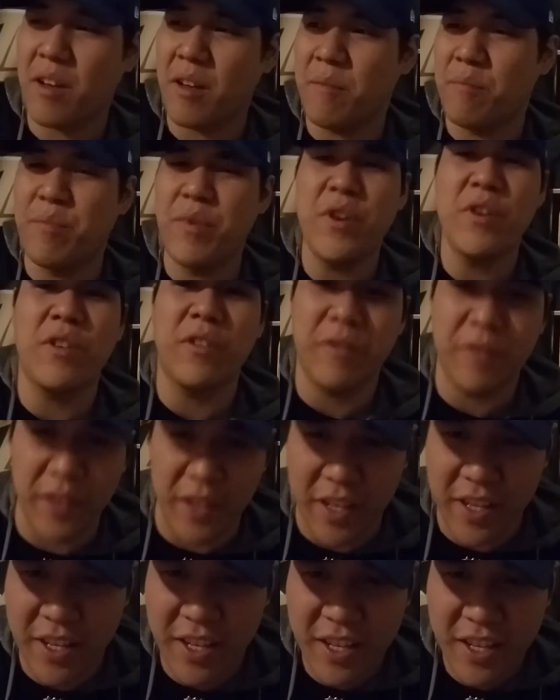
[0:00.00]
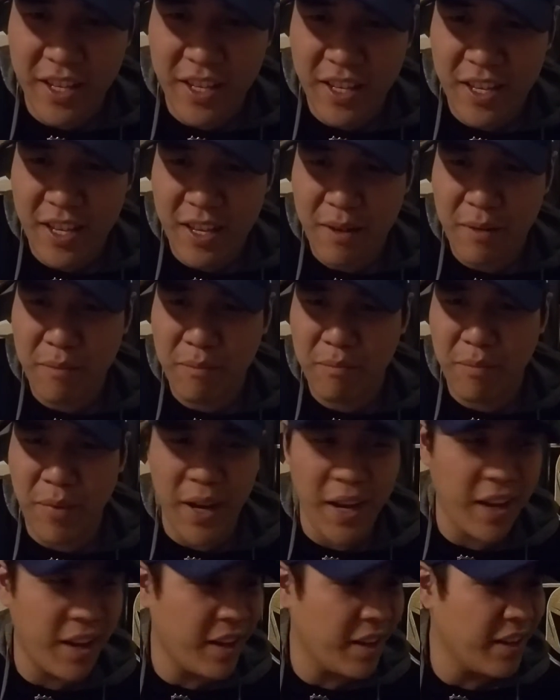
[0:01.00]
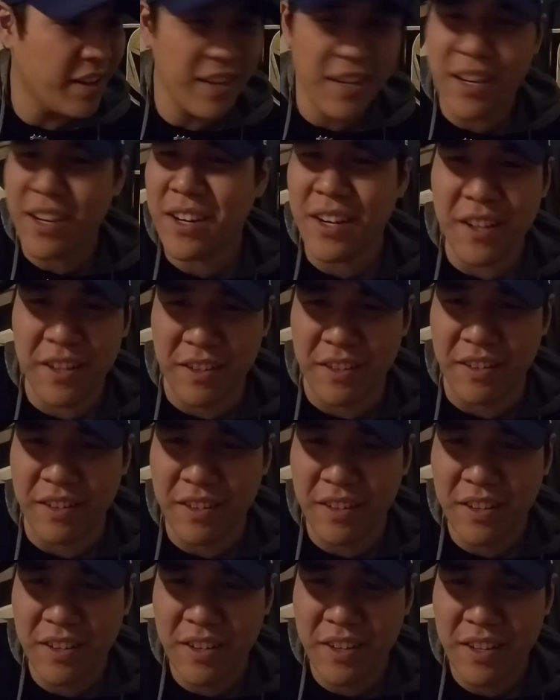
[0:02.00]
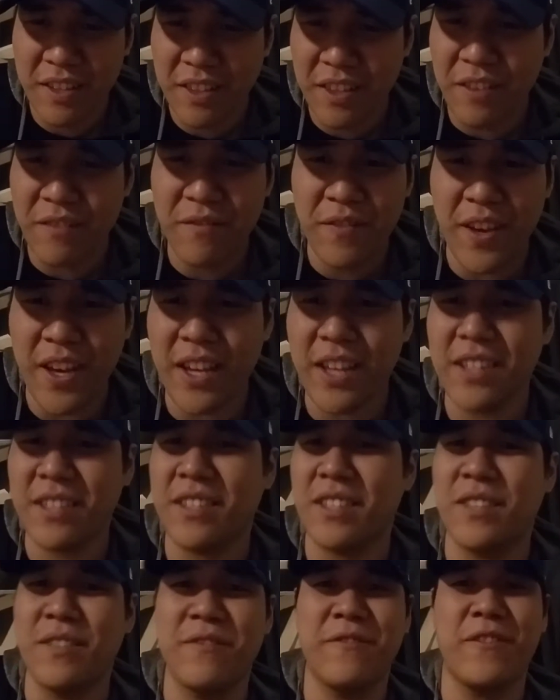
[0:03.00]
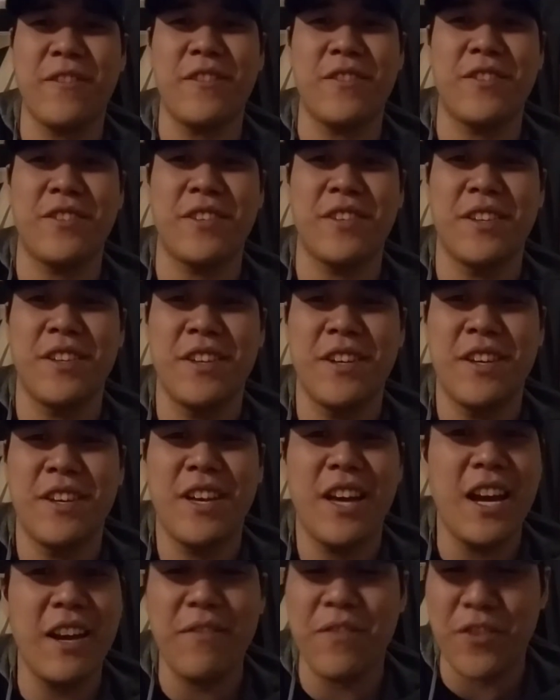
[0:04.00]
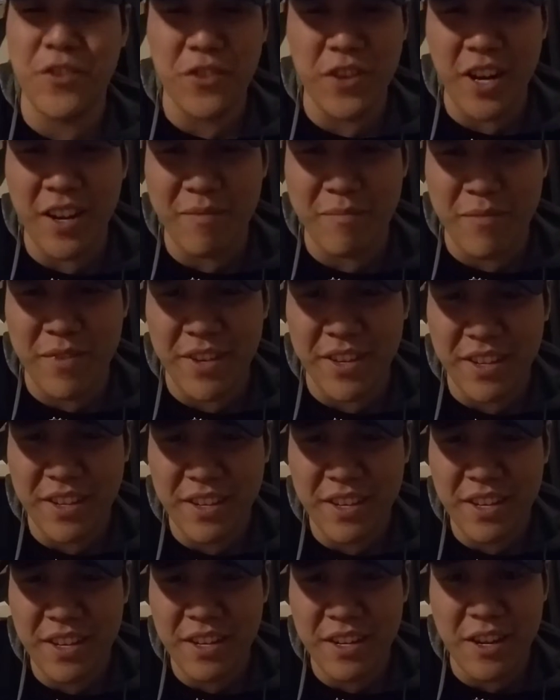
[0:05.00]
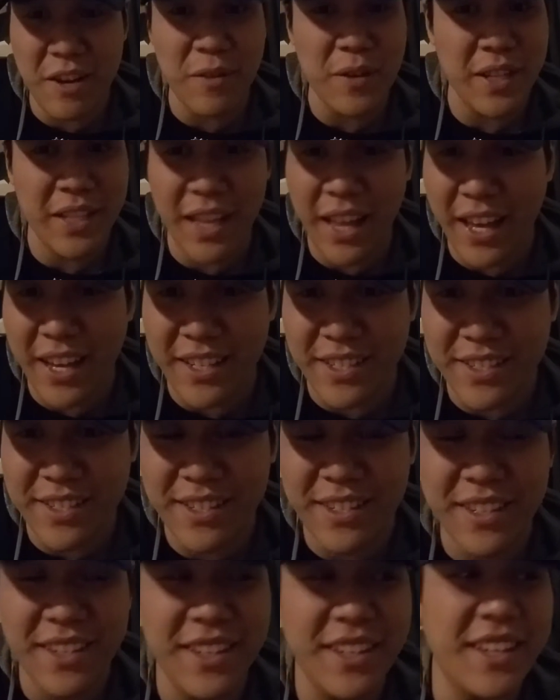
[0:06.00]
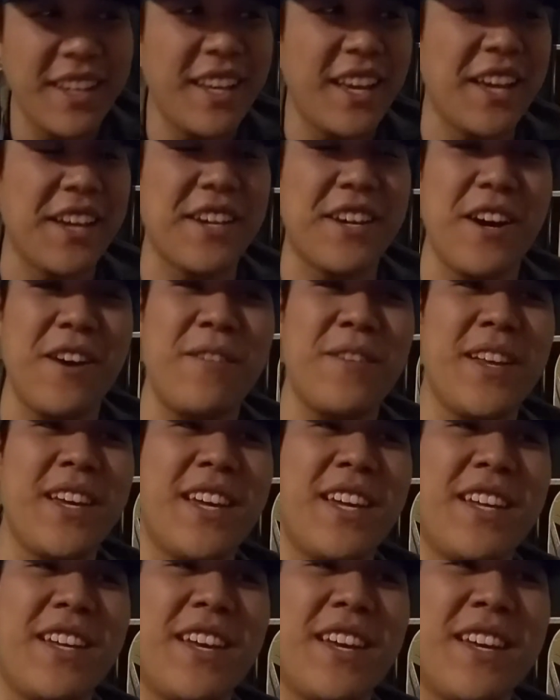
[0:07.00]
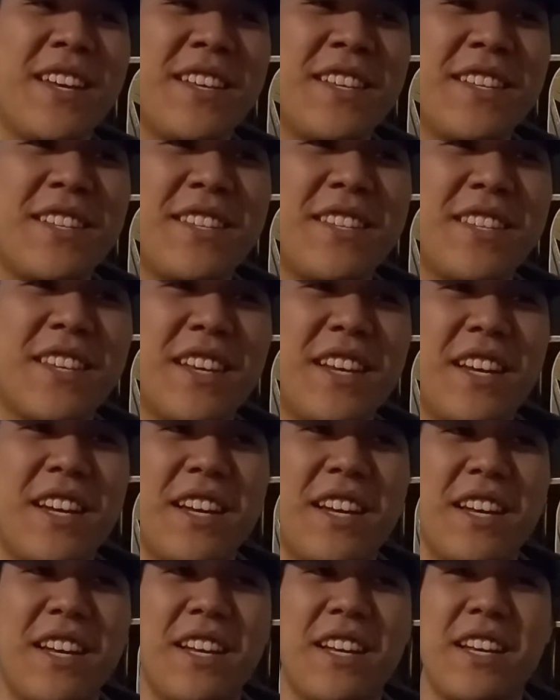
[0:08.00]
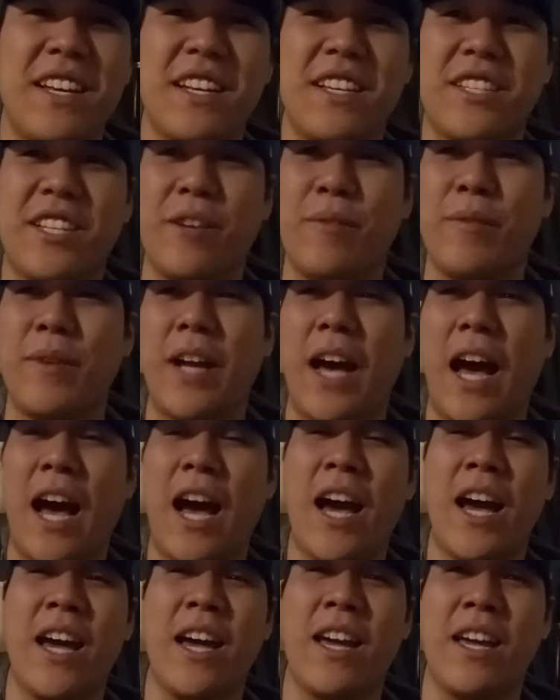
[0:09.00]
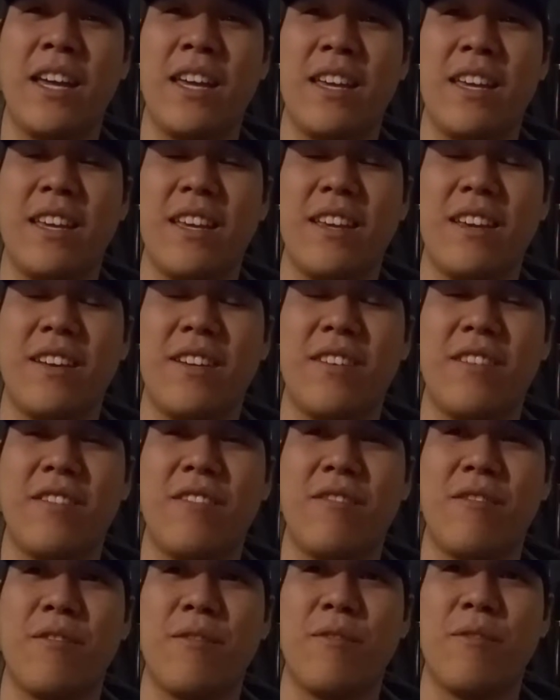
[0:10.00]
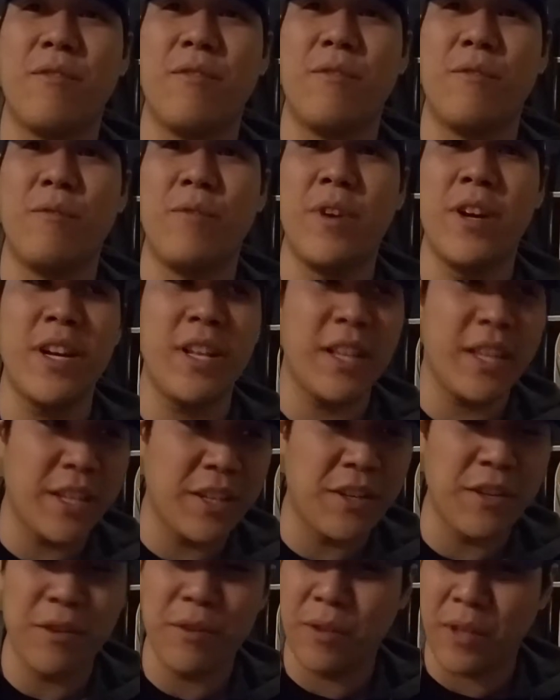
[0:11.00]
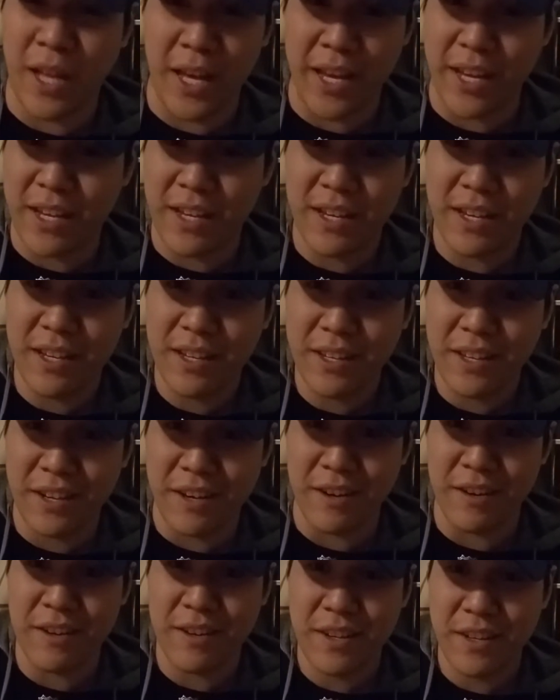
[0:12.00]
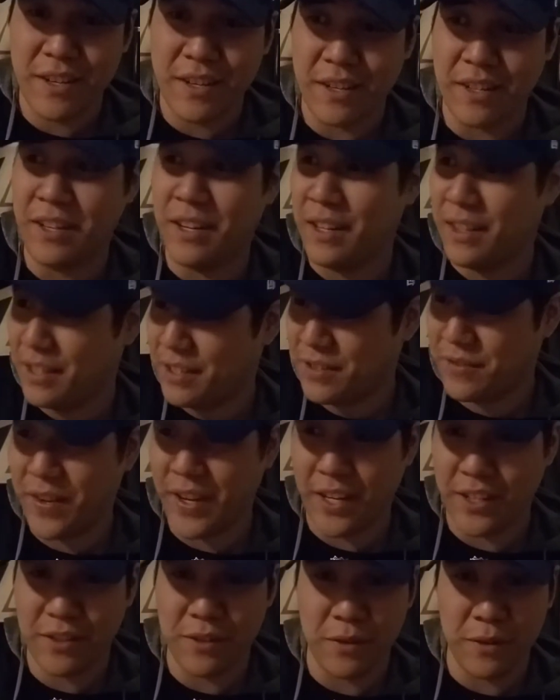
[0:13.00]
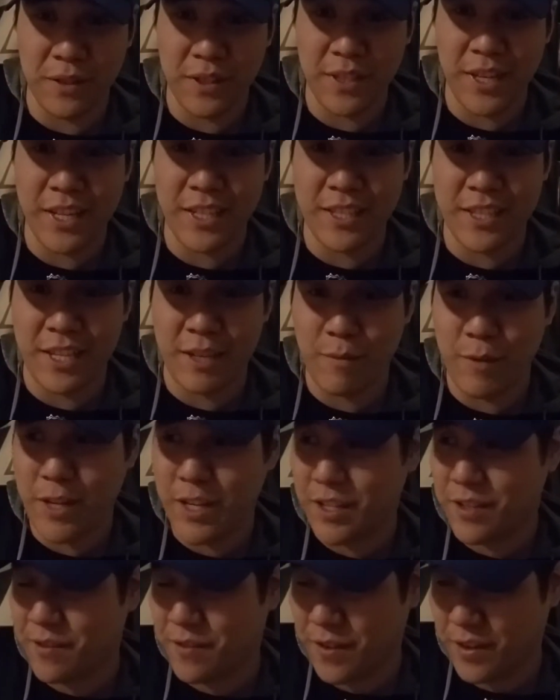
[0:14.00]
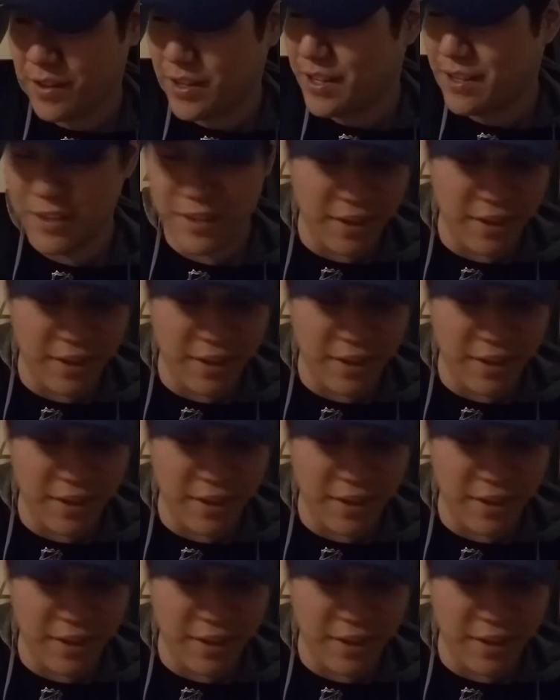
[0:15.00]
beautifully by none other than Vegas' first ever draft pick, Cody Glass. And Cody is someone I really do like here on this Vegas Golden Knights team. He's